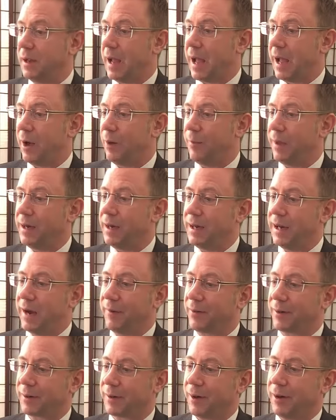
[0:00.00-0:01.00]
how many
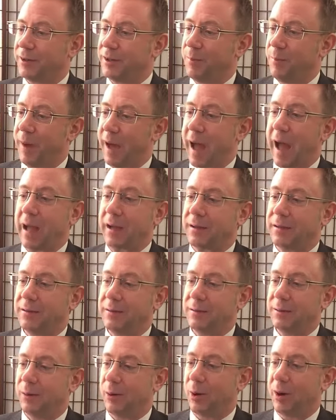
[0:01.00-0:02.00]
never call you back
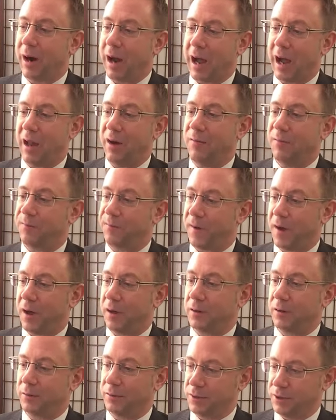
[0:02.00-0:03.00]
or
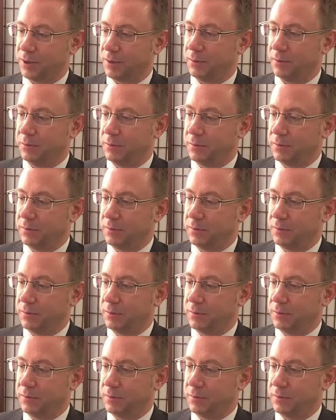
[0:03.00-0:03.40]
unfollowed you.